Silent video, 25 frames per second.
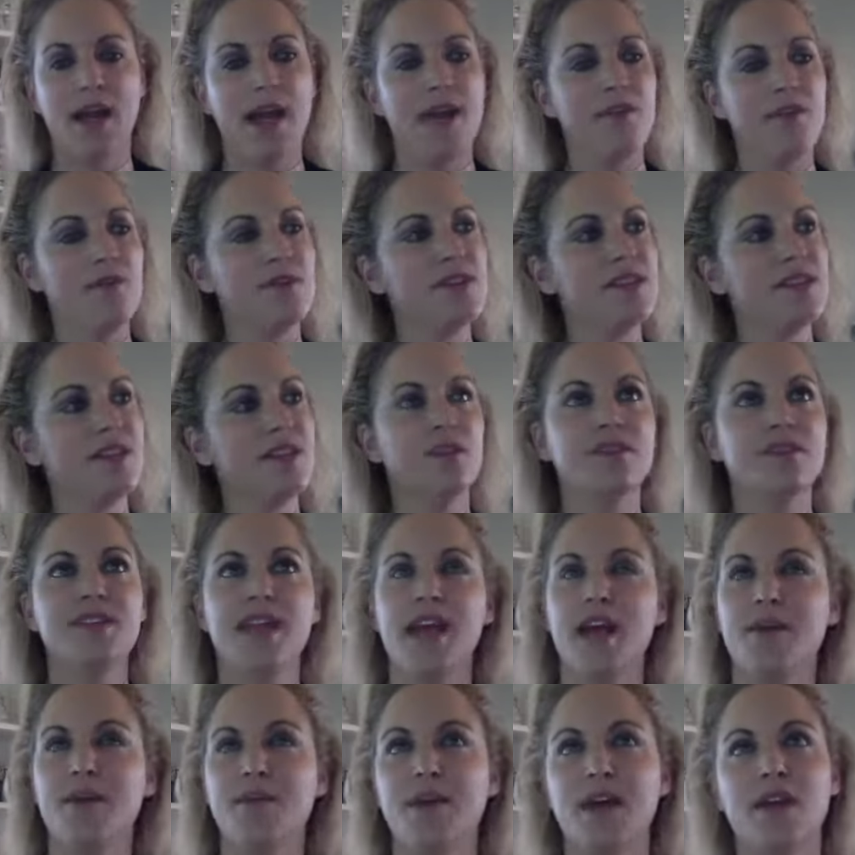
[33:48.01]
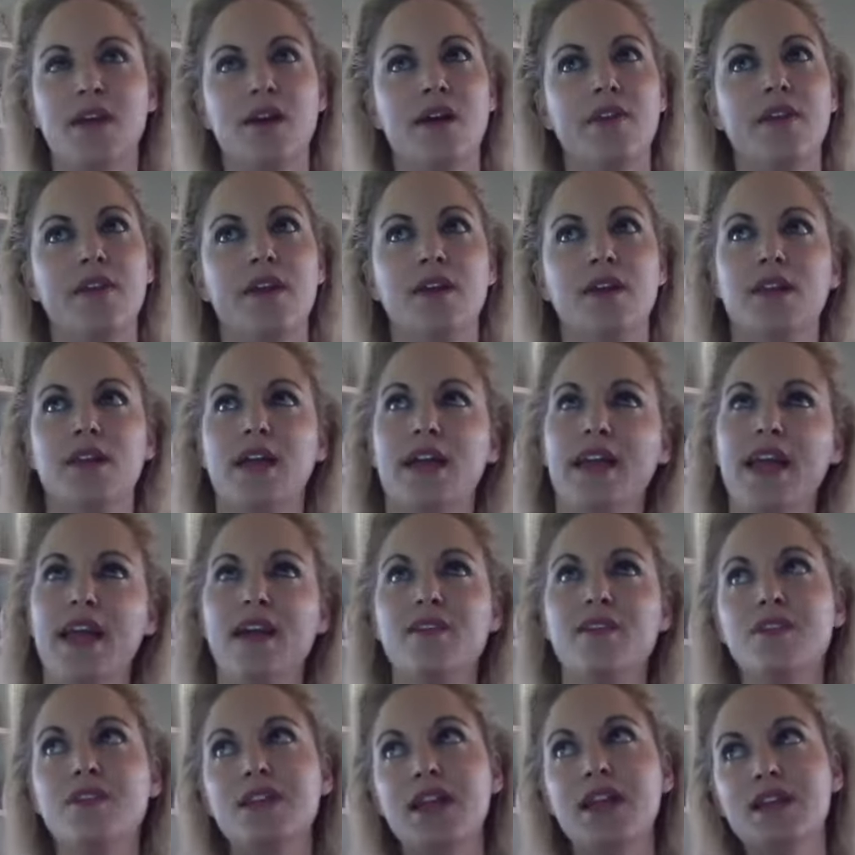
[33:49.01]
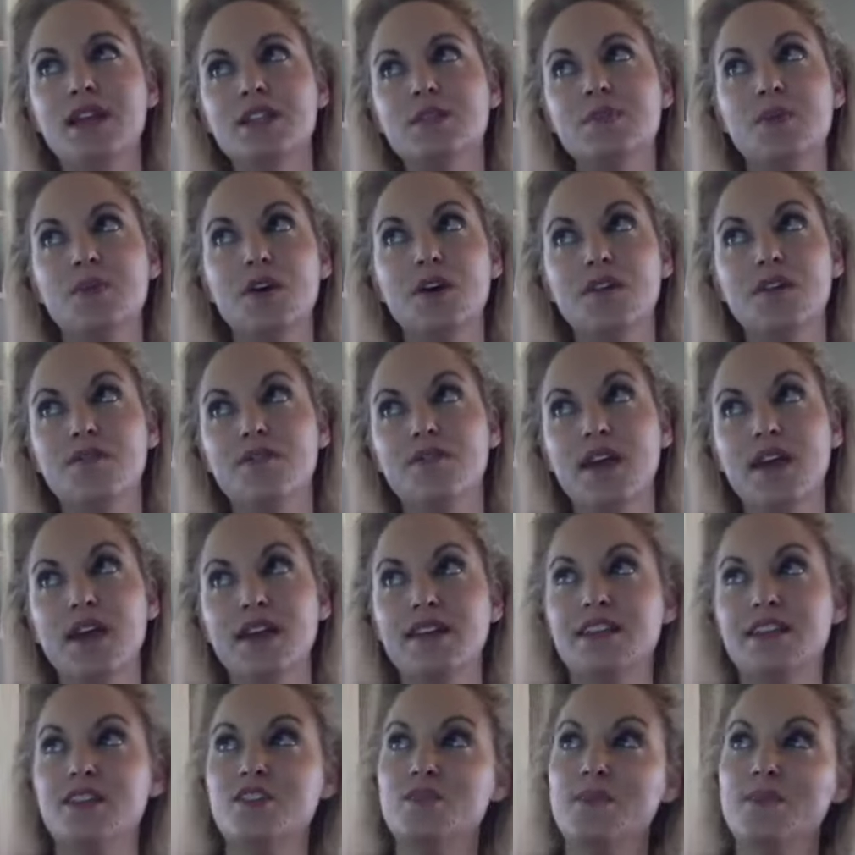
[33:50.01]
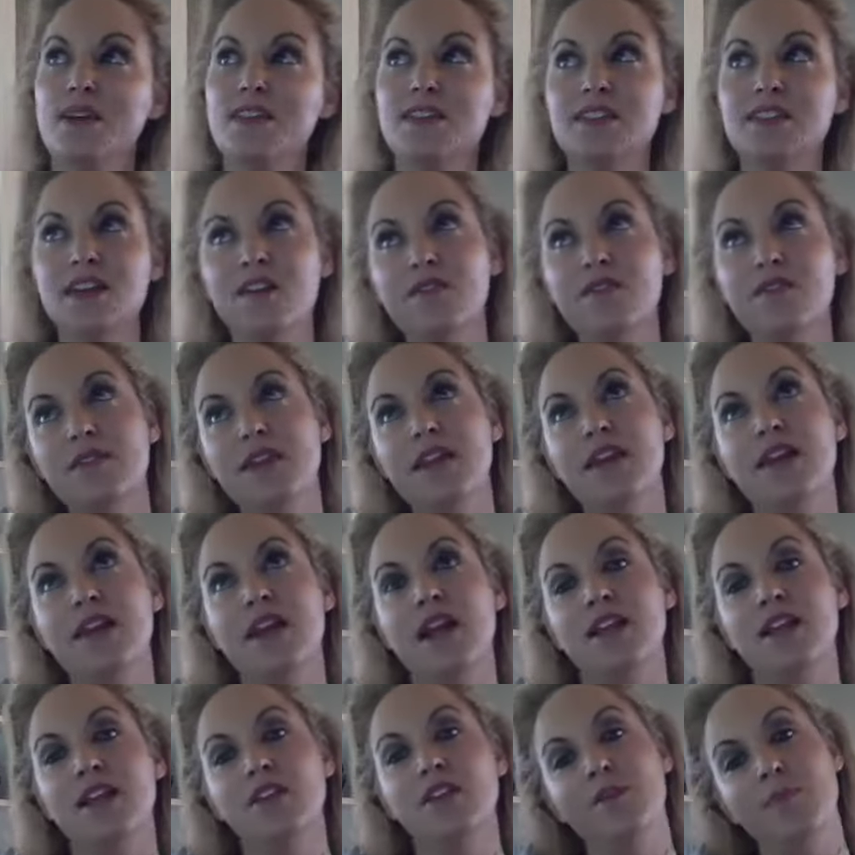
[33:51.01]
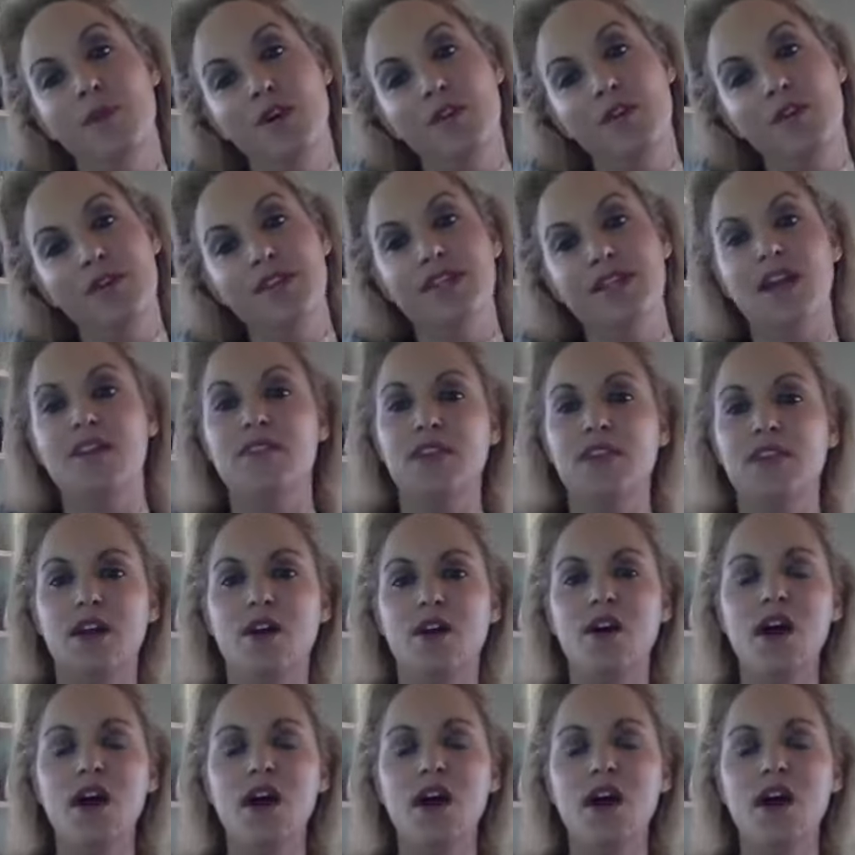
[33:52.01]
Every single day, I'm not on there like, every day is perfect. Here's my selfie and I look perfect. I have, you know,